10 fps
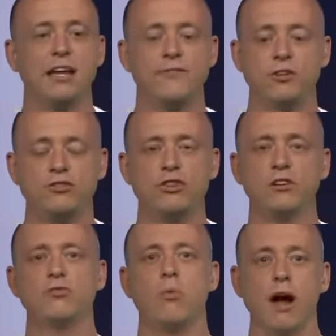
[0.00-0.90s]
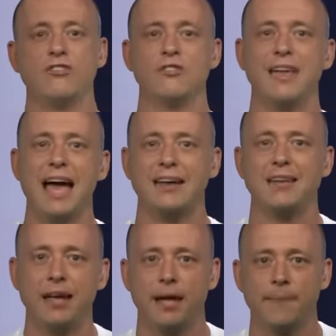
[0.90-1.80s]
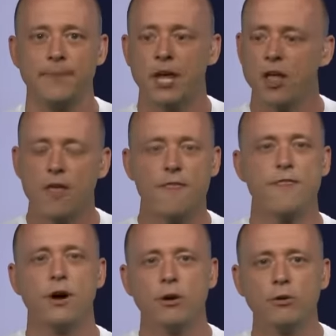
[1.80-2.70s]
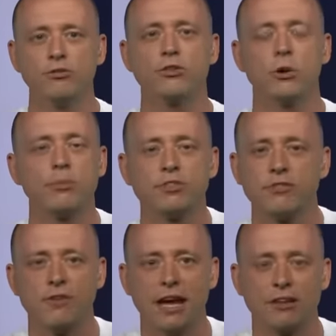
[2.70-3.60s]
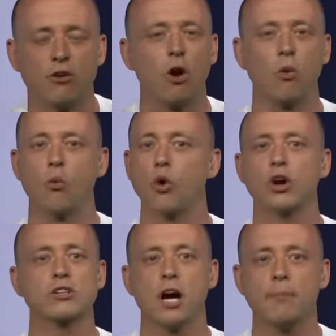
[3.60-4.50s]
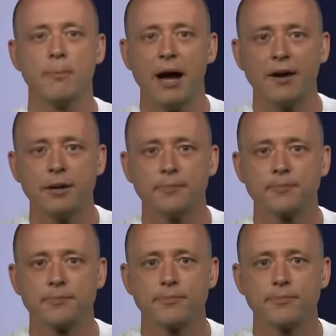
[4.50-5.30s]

yet if you just watch that game, those groups of fans are worked up about it,